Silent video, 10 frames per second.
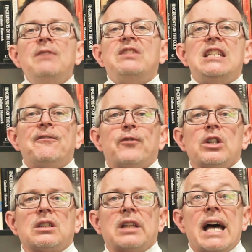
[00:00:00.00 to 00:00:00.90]
of
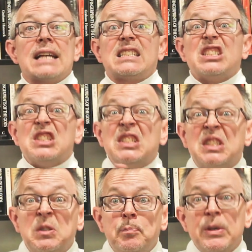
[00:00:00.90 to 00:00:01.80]
different classes,
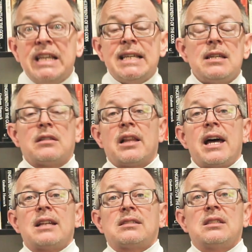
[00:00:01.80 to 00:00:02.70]
speaking
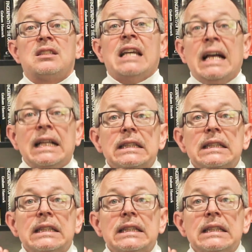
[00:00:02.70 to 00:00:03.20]
classes,